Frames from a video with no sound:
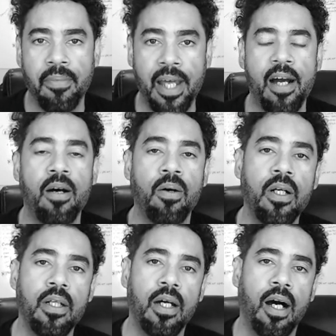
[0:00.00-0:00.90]
Now,
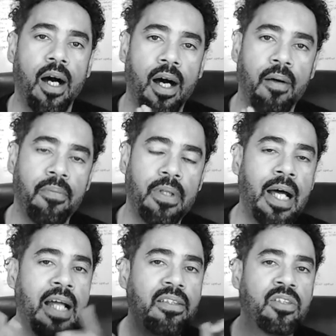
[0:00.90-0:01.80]

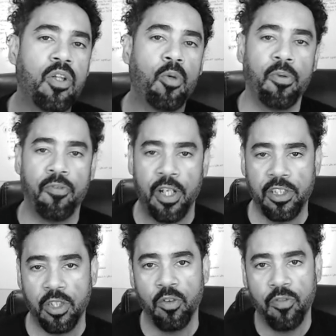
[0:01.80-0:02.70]
not so professional